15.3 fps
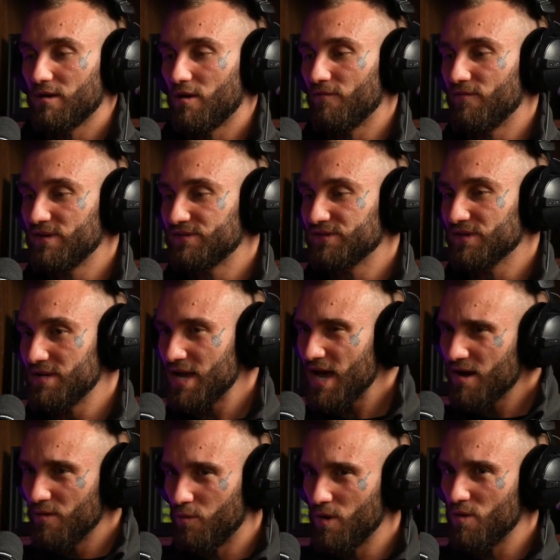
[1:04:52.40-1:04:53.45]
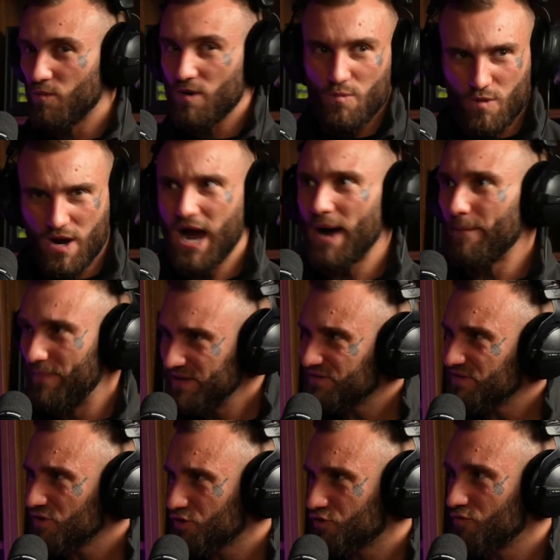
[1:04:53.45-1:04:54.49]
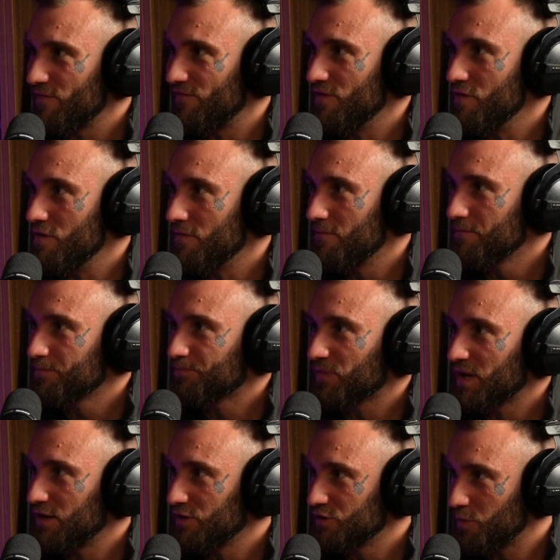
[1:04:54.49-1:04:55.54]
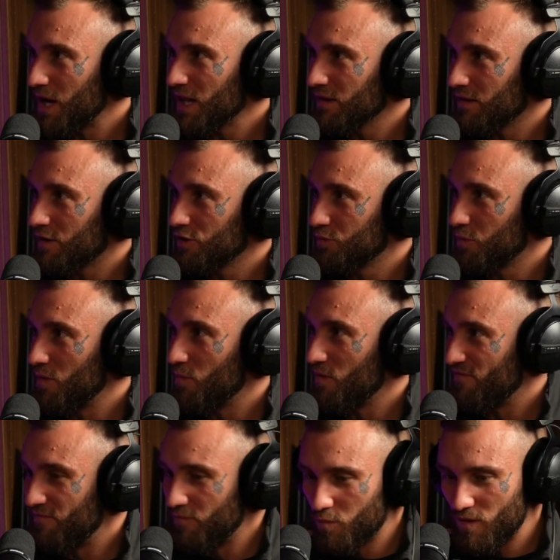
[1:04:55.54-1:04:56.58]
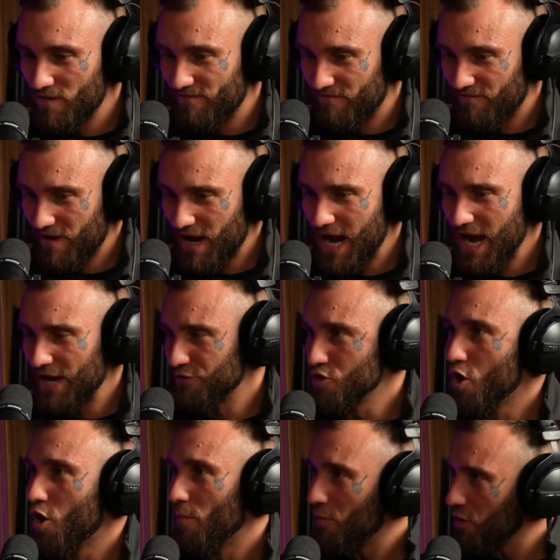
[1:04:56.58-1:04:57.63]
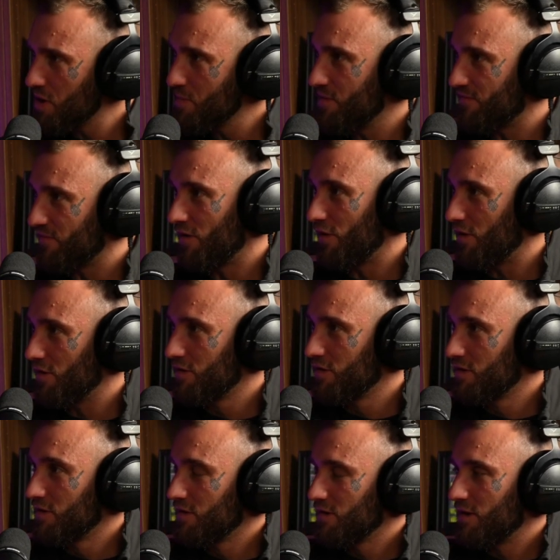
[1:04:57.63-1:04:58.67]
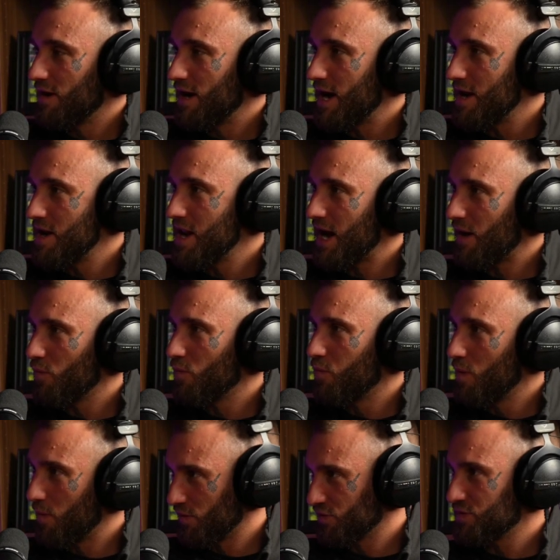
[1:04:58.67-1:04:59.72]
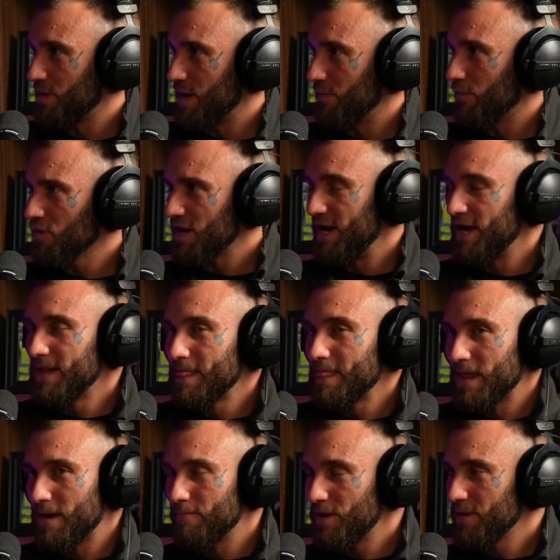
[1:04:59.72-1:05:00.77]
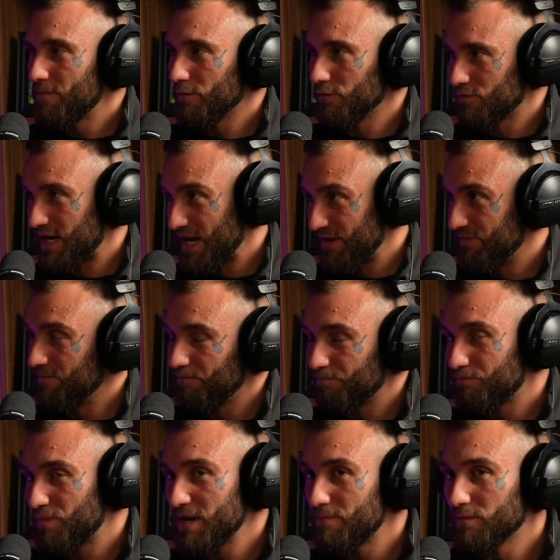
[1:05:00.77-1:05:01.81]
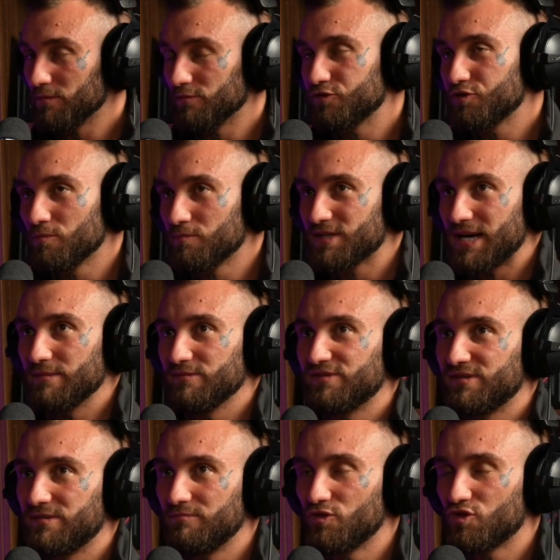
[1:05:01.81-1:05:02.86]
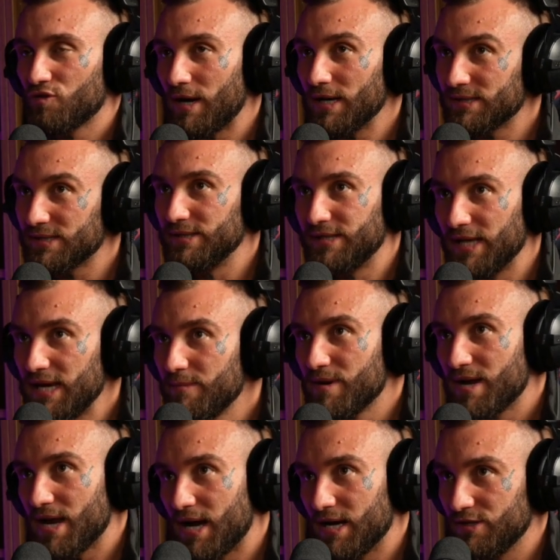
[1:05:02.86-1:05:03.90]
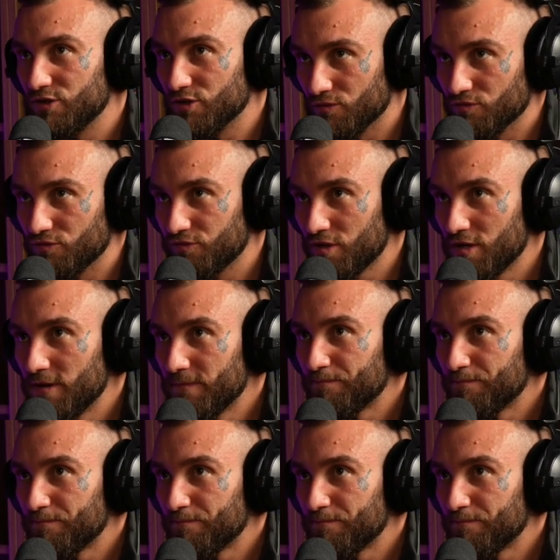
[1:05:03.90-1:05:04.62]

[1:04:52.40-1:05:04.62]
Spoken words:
obviously, we are business driven as well, because we've had no money before. Yeah. And now we want to make money. And people sometimes try to demonize us